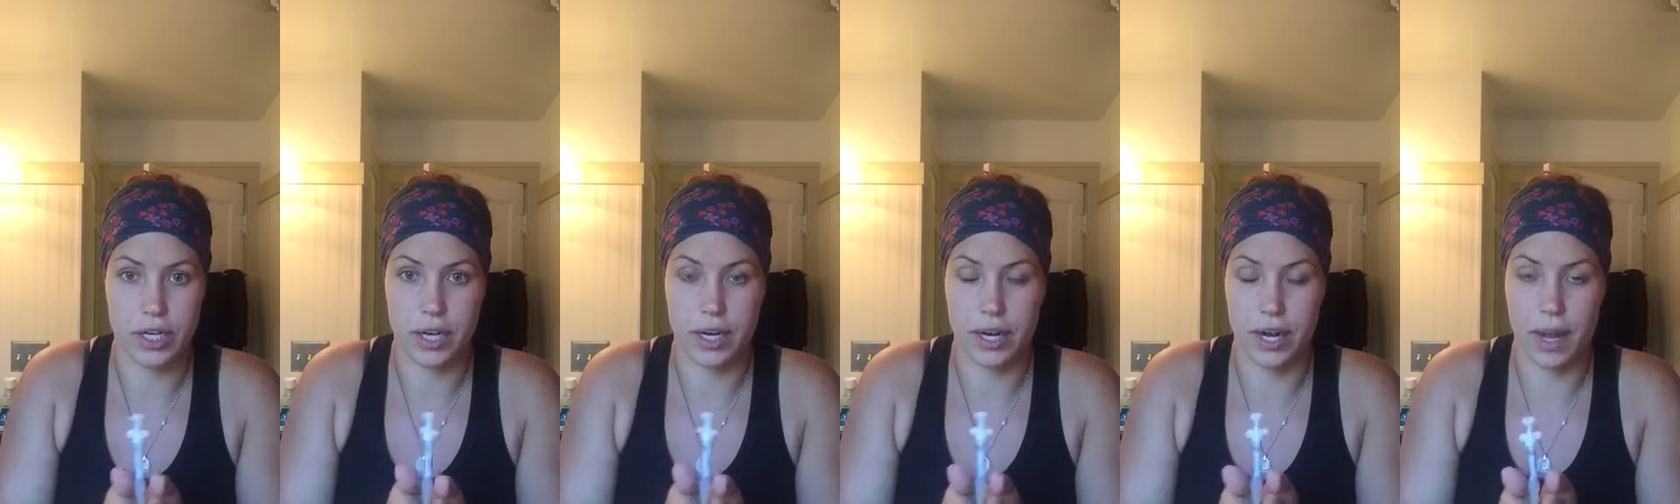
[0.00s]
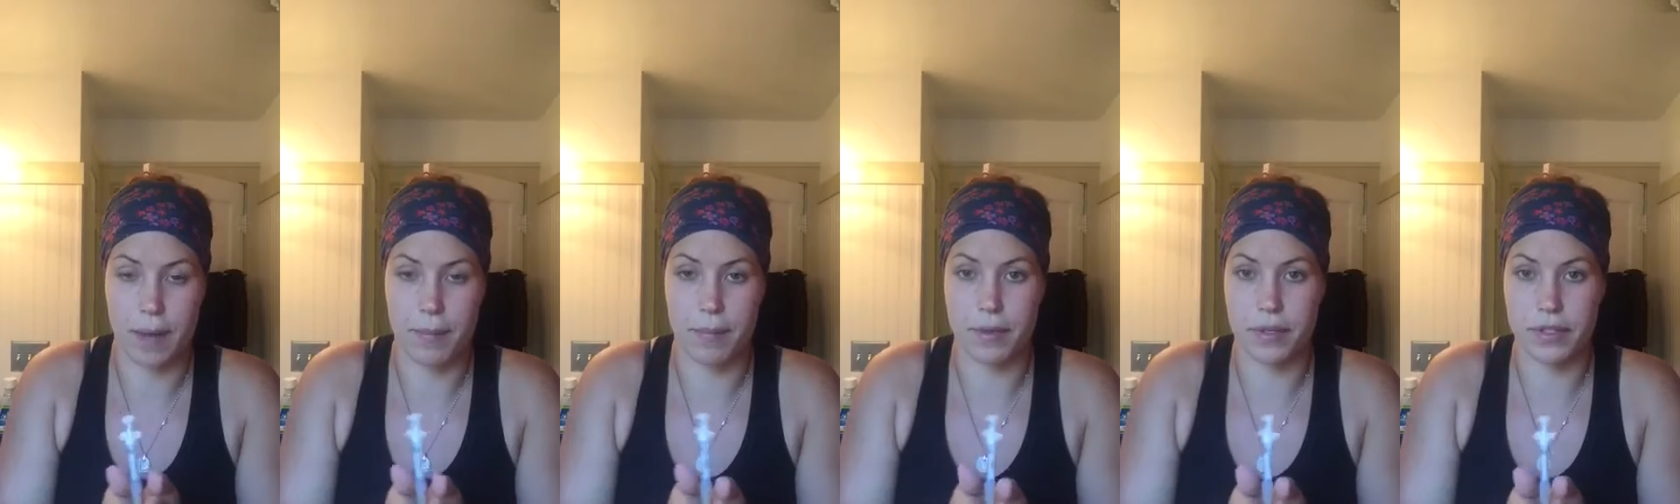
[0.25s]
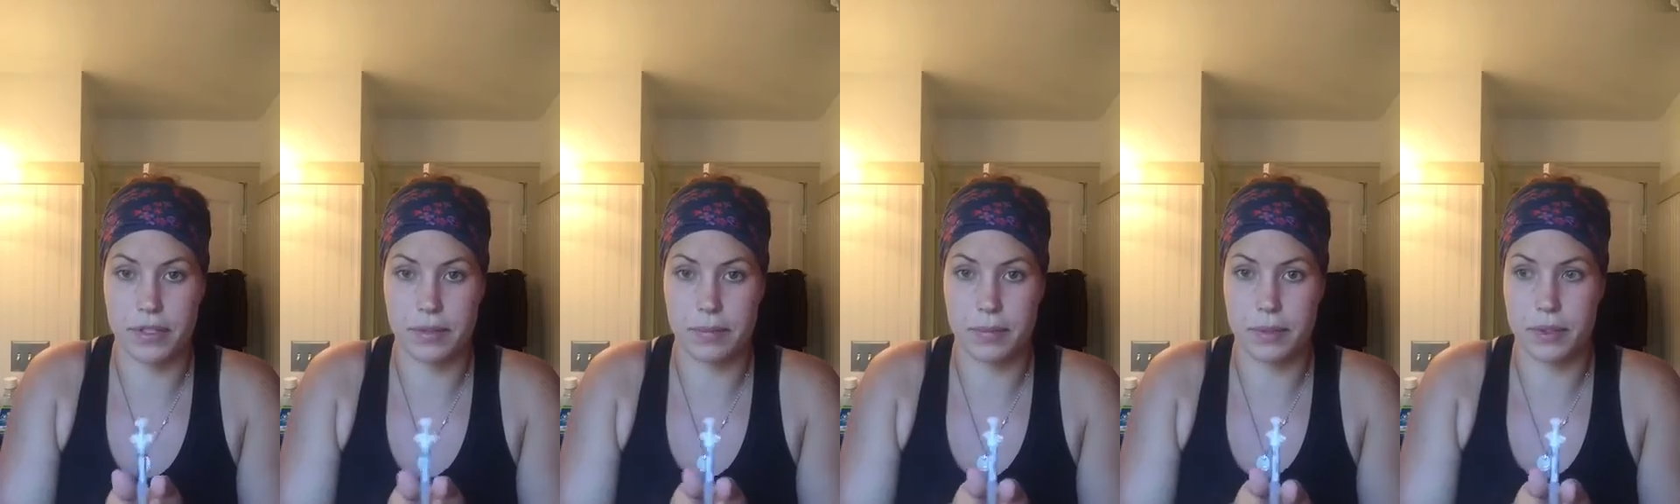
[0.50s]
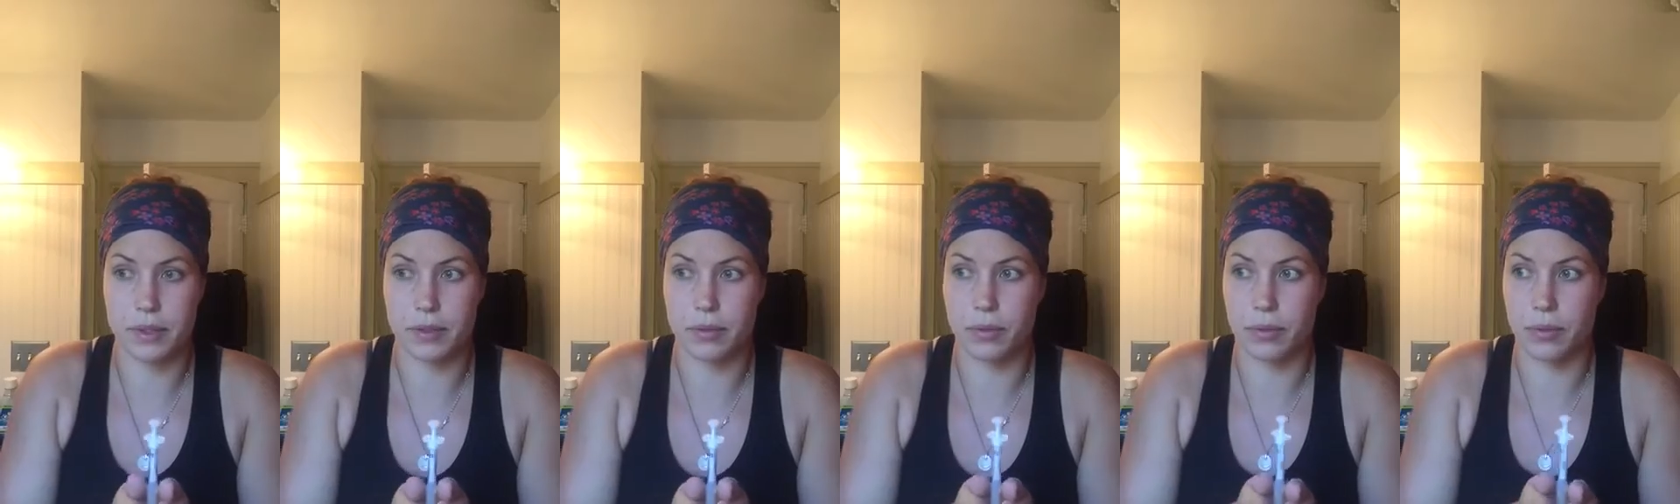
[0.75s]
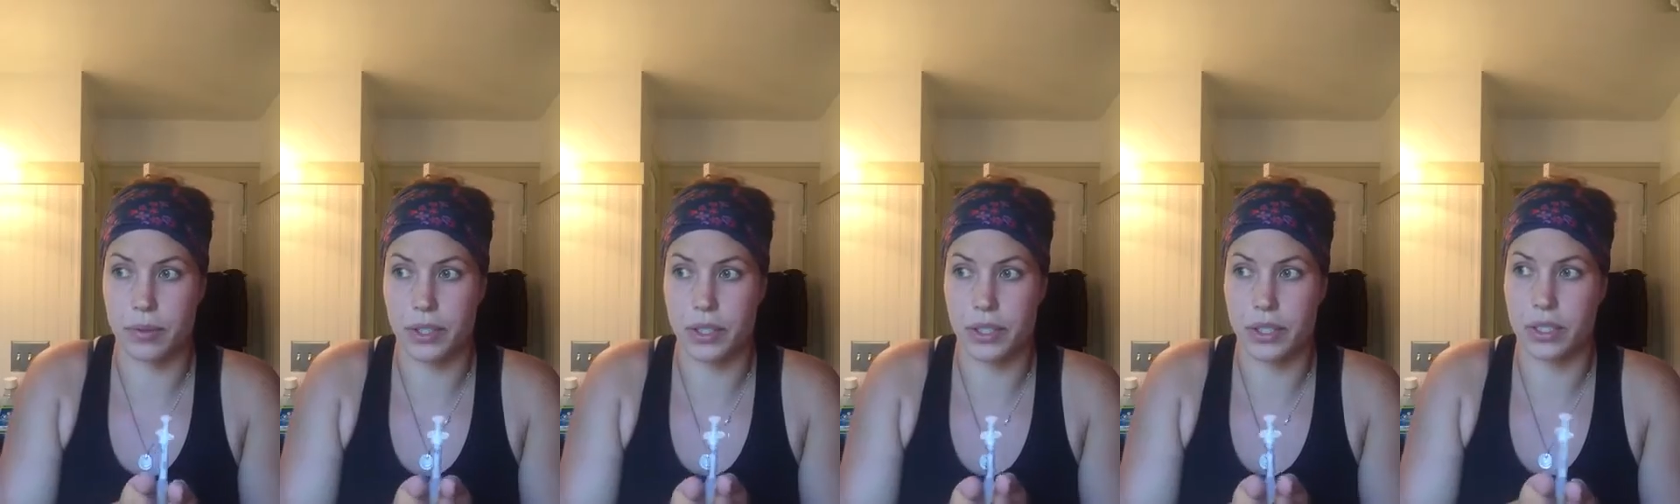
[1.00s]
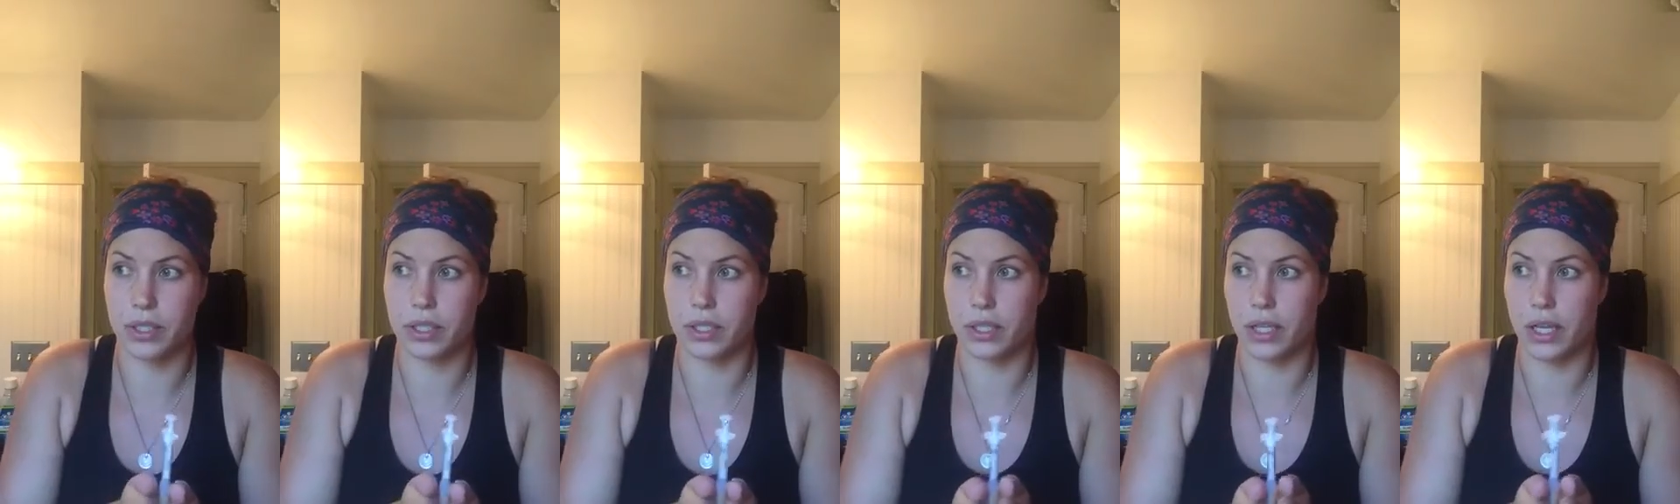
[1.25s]
and it happens
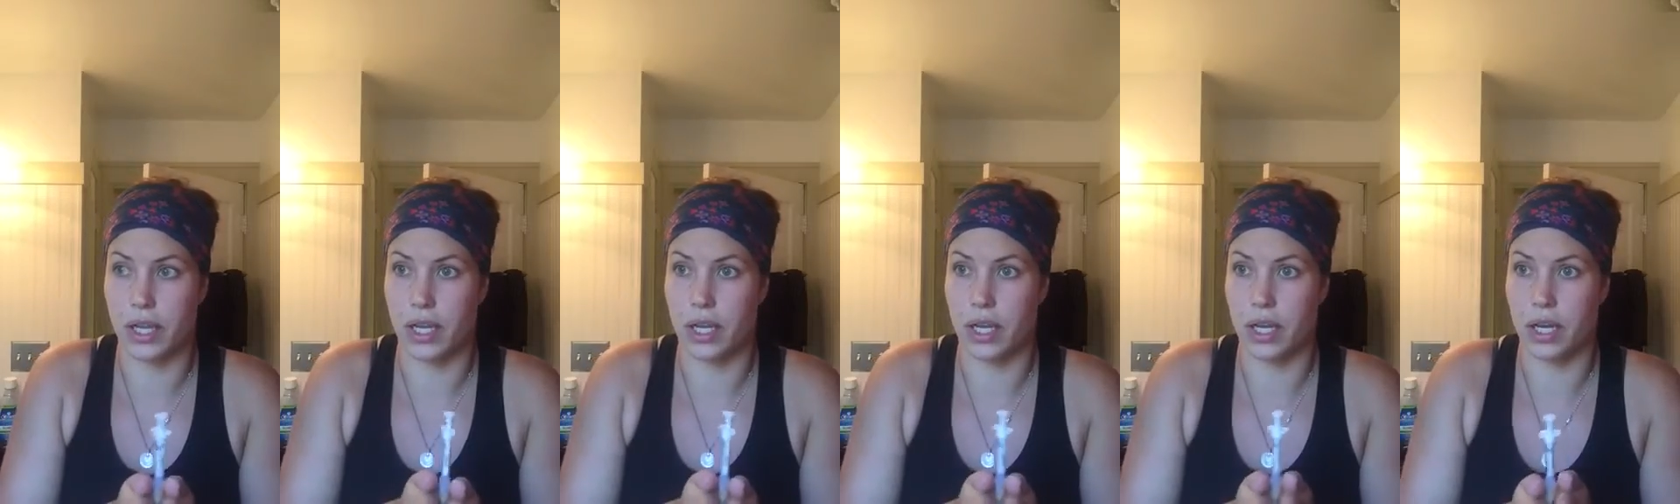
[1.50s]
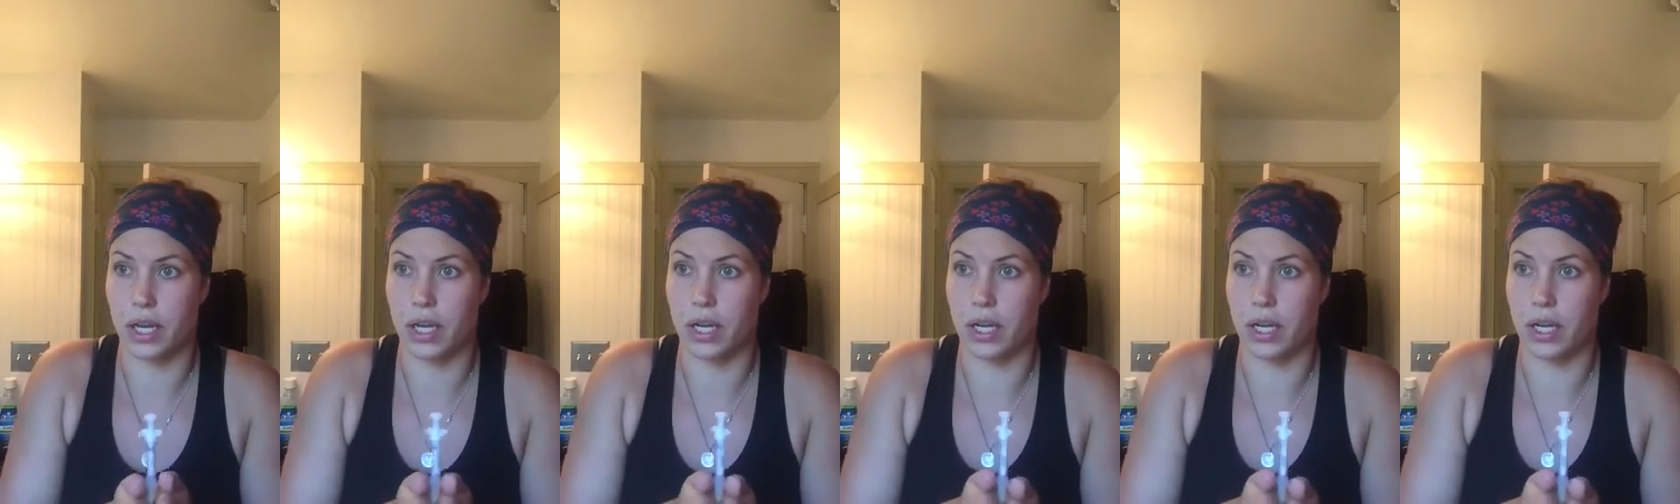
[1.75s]
between